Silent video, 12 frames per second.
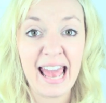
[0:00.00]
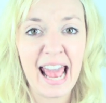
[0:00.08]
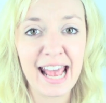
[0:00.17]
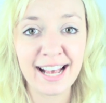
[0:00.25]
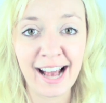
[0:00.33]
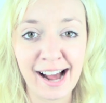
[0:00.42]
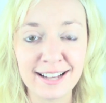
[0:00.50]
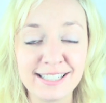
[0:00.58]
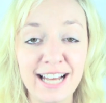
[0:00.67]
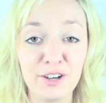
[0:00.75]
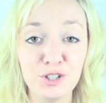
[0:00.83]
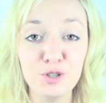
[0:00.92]
Hey guys,
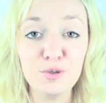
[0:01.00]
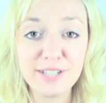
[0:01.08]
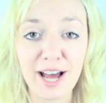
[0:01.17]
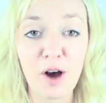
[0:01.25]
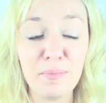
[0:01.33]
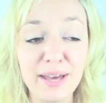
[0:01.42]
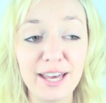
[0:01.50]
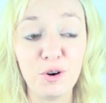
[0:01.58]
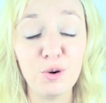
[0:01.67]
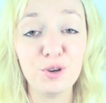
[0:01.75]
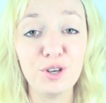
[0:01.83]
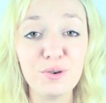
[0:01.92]
now you tell me
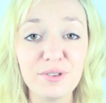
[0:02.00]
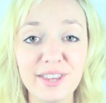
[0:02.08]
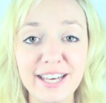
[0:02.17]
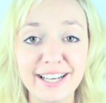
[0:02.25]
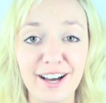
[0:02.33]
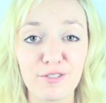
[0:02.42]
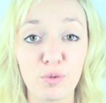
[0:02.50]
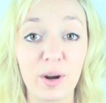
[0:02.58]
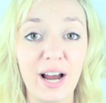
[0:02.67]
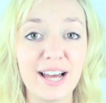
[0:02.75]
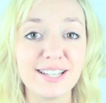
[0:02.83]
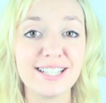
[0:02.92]
who you think of when
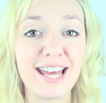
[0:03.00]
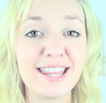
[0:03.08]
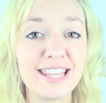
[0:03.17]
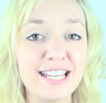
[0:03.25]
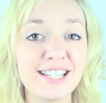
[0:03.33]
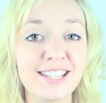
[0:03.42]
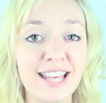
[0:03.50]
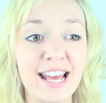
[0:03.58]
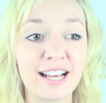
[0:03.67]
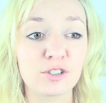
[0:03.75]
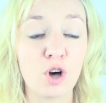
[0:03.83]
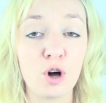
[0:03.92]
I say these
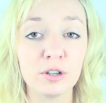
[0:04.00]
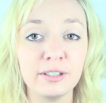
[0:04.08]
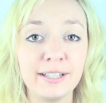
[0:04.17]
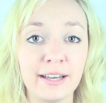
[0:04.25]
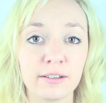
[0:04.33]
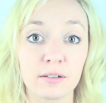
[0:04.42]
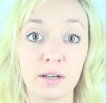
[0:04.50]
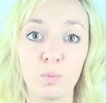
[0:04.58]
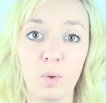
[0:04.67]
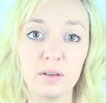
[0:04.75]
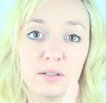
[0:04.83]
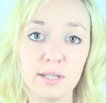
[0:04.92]
things all together in
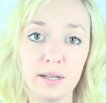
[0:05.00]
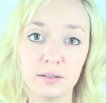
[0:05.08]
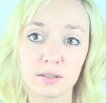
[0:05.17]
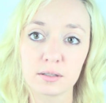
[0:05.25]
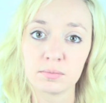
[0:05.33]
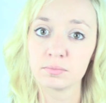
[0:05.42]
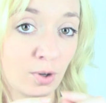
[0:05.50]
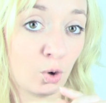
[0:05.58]
one sentence.